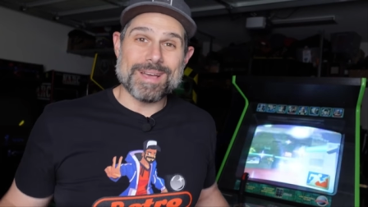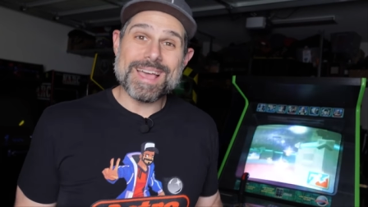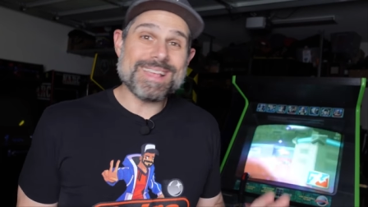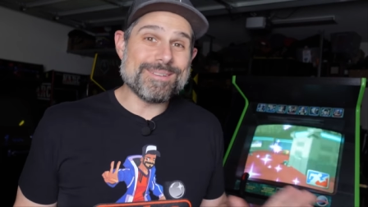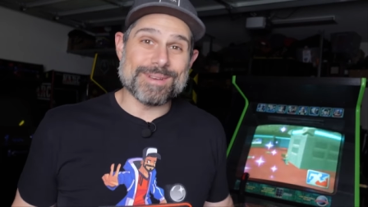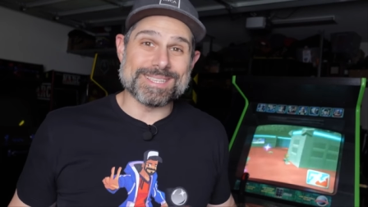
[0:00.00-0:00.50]

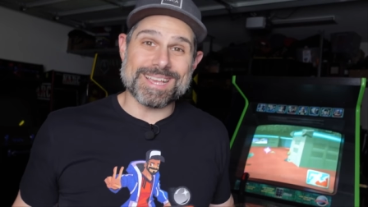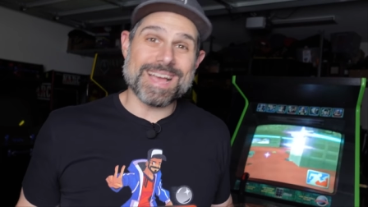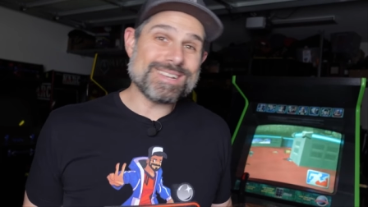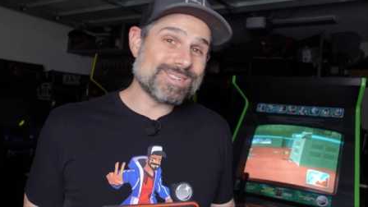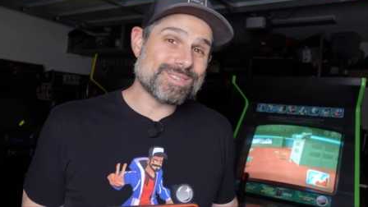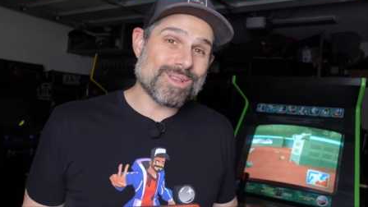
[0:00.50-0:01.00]
Anyways,
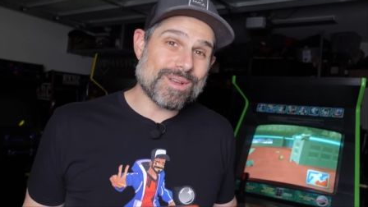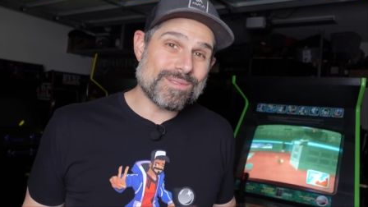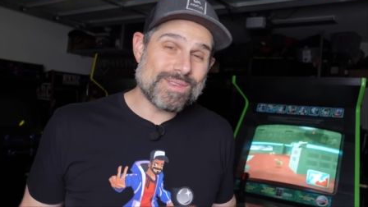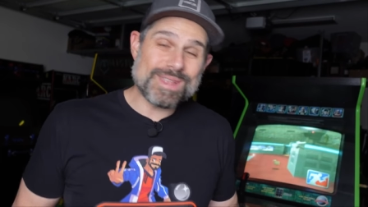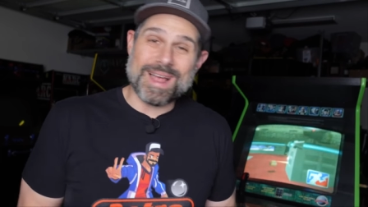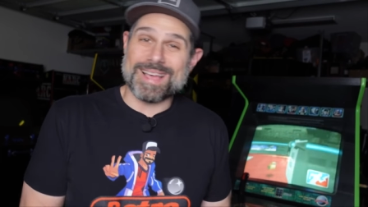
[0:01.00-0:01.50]
I just thought
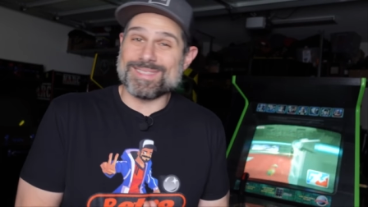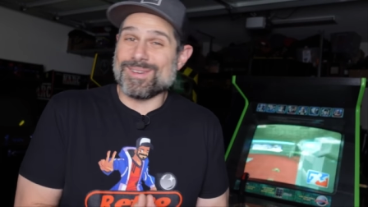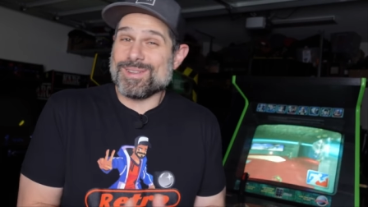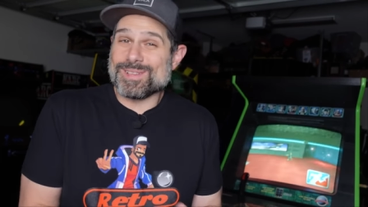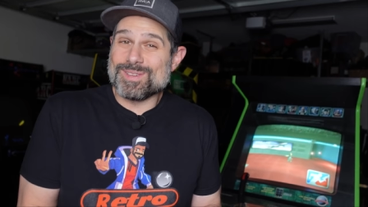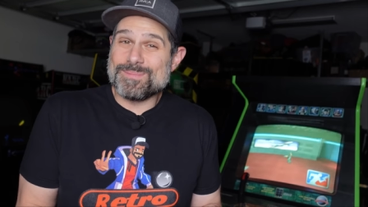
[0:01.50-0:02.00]
of it. I
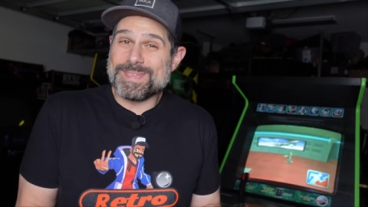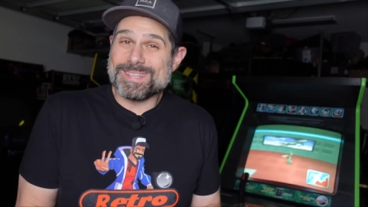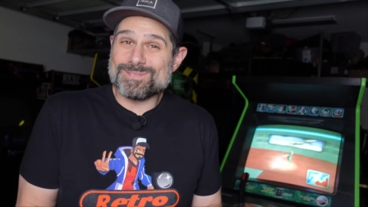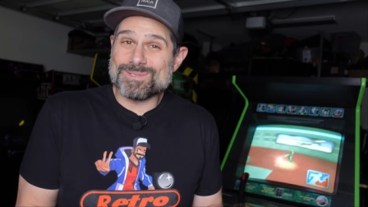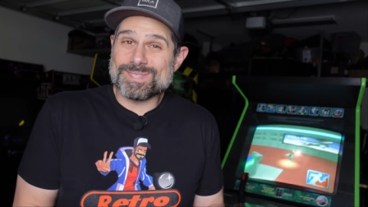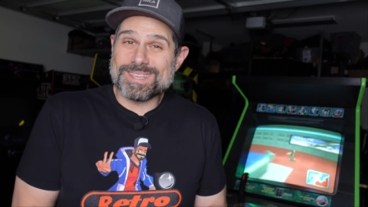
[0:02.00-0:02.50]
thought it could be
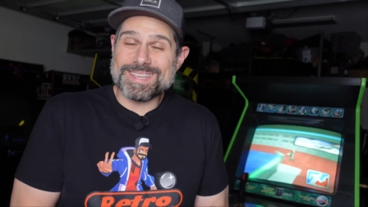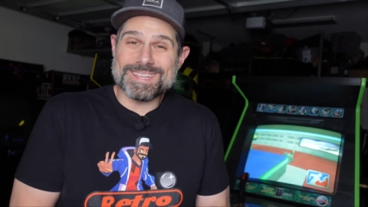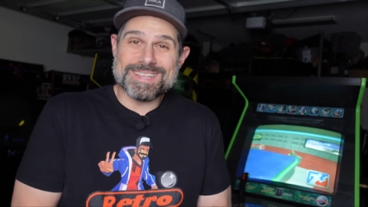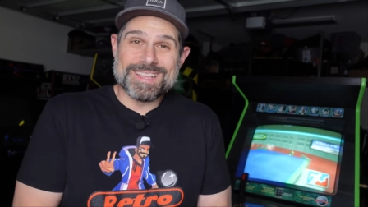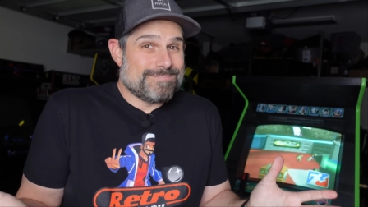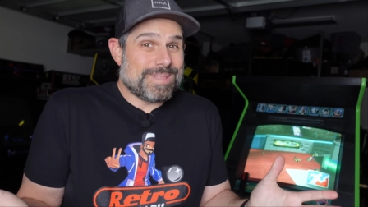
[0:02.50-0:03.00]

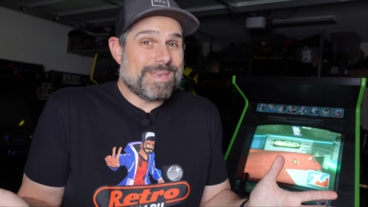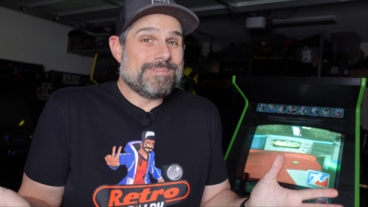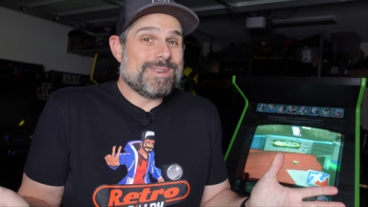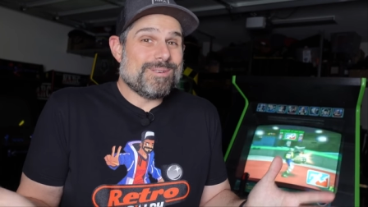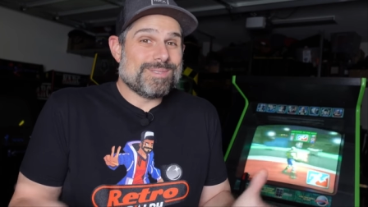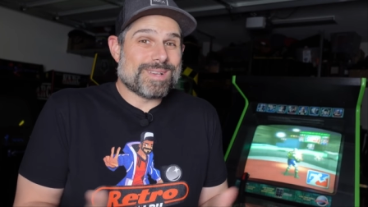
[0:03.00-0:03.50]
interesting, but let
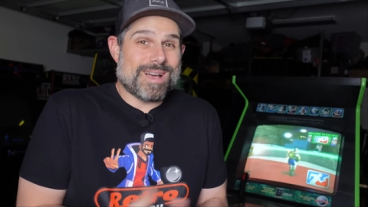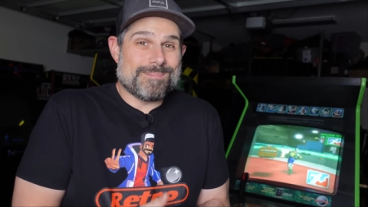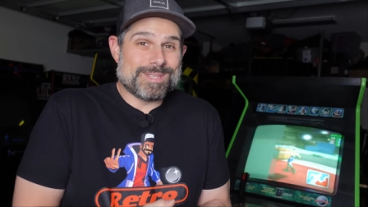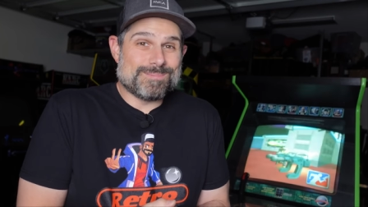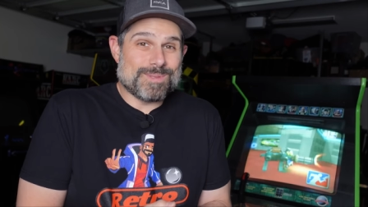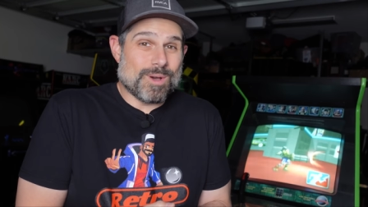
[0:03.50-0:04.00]
me know in the
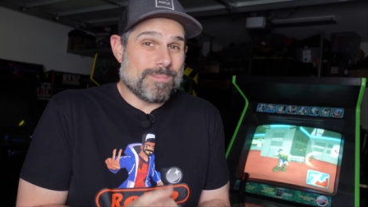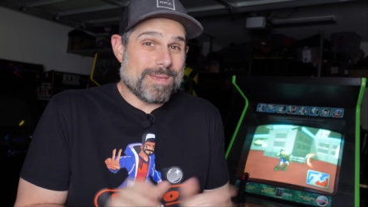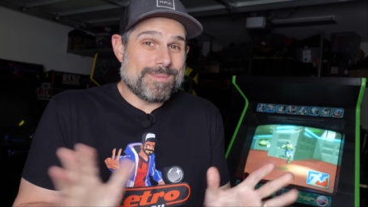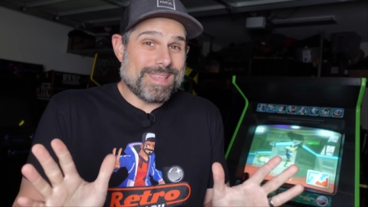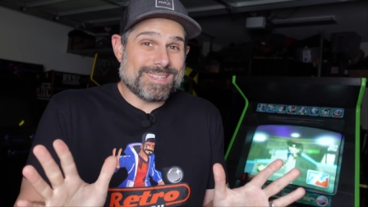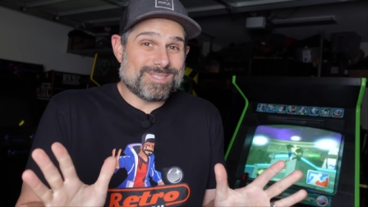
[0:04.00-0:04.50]
comments below.
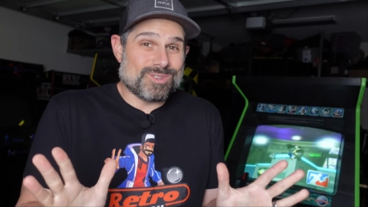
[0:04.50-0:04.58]
Maybe that's